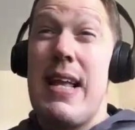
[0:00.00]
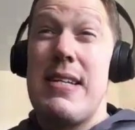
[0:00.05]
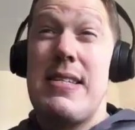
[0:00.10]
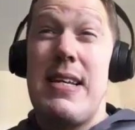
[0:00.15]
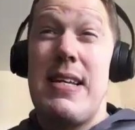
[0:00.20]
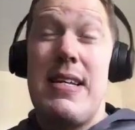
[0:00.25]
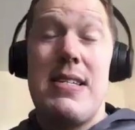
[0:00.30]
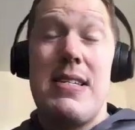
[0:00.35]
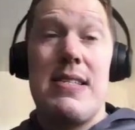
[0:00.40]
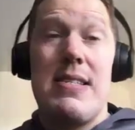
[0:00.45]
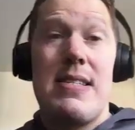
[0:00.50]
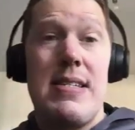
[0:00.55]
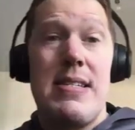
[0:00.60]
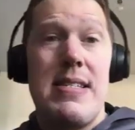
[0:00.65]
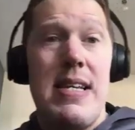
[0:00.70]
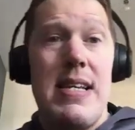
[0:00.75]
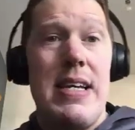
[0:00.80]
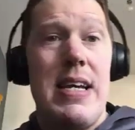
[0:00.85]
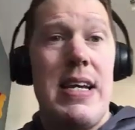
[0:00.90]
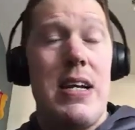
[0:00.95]
relegated last
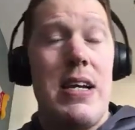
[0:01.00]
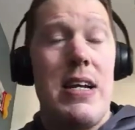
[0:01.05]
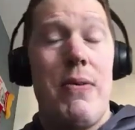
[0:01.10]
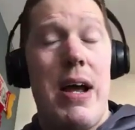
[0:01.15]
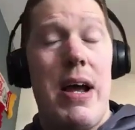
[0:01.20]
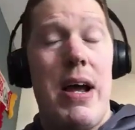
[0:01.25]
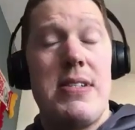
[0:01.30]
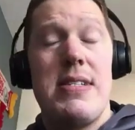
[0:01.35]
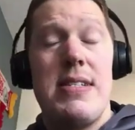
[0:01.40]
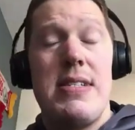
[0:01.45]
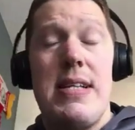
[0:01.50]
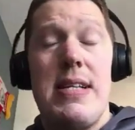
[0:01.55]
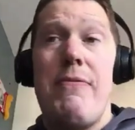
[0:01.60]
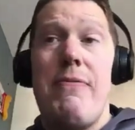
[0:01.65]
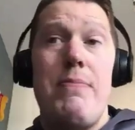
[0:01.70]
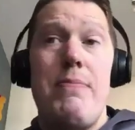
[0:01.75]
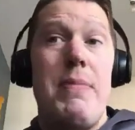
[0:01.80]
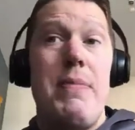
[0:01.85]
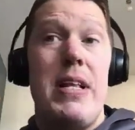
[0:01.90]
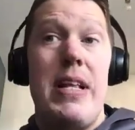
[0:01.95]
season, so they're seeking
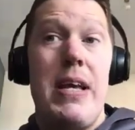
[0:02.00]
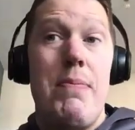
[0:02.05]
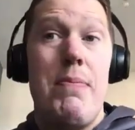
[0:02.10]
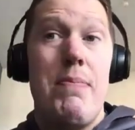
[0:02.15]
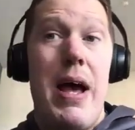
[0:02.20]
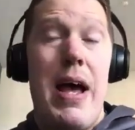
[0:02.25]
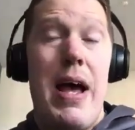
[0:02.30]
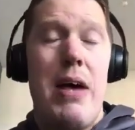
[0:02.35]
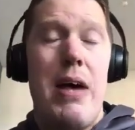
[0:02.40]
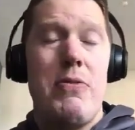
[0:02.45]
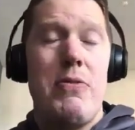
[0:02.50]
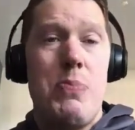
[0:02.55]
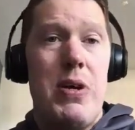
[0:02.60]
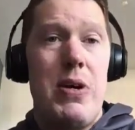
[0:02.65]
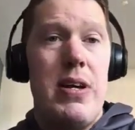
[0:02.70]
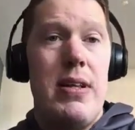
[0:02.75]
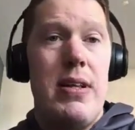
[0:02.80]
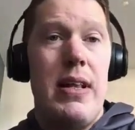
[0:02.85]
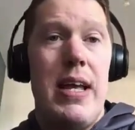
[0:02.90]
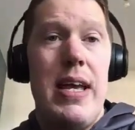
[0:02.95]
around £7 million,
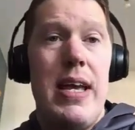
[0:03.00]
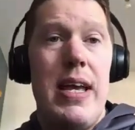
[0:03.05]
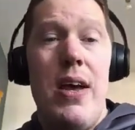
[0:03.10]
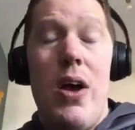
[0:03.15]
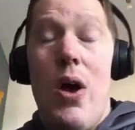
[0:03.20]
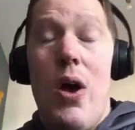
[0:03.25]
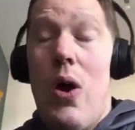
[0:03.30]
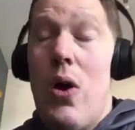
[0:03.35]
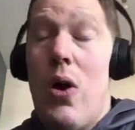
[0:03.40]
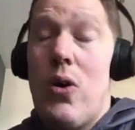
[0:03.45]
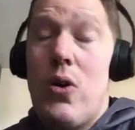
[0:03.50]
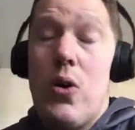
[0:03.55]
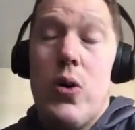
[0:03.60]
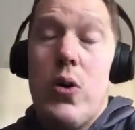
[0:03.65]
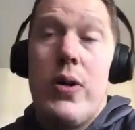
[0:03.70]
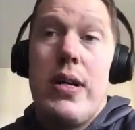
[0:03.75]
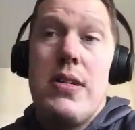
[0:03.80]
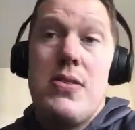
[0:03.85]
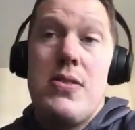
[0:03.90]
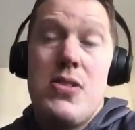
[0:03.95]
Burnley,
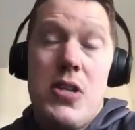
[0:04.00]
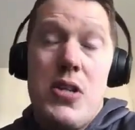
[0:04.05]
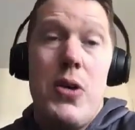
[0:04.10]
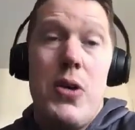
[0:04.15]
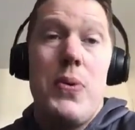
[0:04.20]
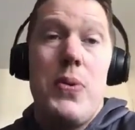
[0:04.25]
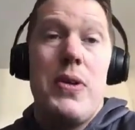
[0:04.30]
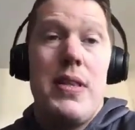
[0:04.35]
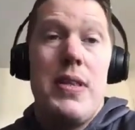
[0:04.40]
according